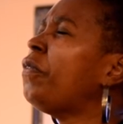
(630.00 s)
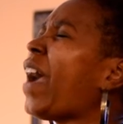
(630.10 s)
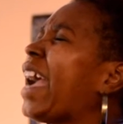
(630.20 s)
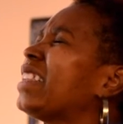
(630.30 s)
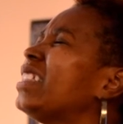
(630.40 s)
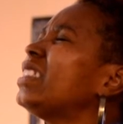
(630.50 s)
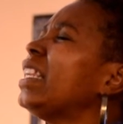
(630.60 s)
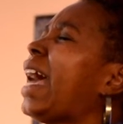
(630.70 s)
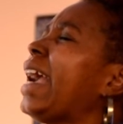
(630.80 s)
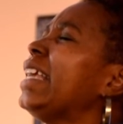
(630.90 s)
fact, this
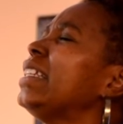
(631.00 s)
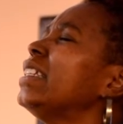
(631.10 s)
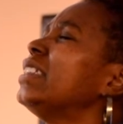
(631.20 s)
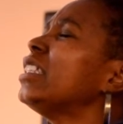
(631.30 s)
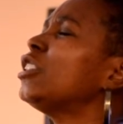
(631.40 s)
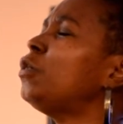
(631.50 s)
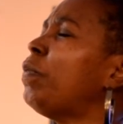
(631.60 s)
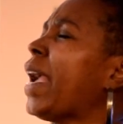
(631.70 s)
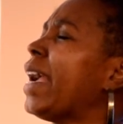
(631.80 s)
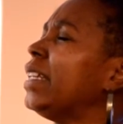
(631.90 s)
light is
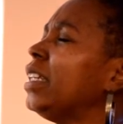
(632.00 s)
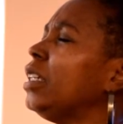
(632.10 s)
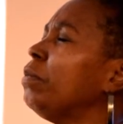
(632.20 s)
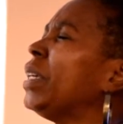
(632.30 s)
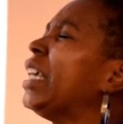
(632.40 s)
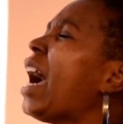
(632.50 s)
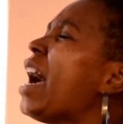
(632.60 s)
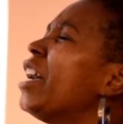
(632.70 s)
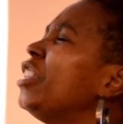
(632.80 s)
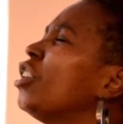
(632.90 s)
expanding
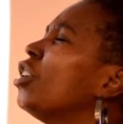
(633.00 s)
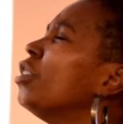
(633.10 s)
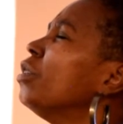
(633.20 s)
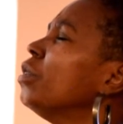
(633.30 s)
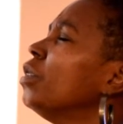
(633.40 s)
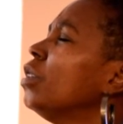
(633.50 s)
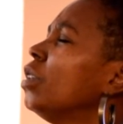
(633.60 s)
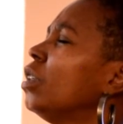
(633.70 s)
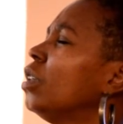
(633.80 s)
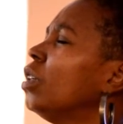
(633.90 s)
beyond the
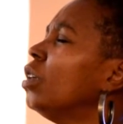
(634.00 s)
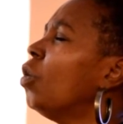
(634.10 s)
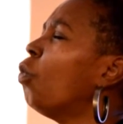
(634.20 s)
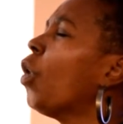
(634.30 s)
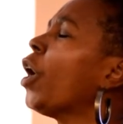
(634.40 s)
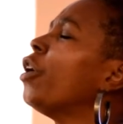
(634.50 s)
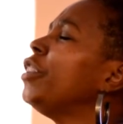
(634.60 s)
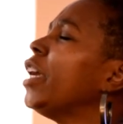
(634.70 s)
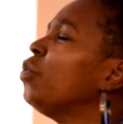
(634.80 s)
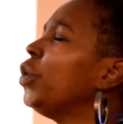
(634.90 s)
world
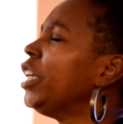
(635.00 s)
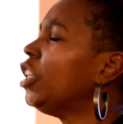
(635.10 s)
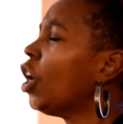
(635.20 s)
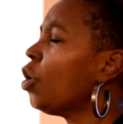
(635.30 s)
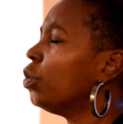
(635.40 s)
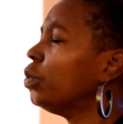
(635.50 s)
that we know,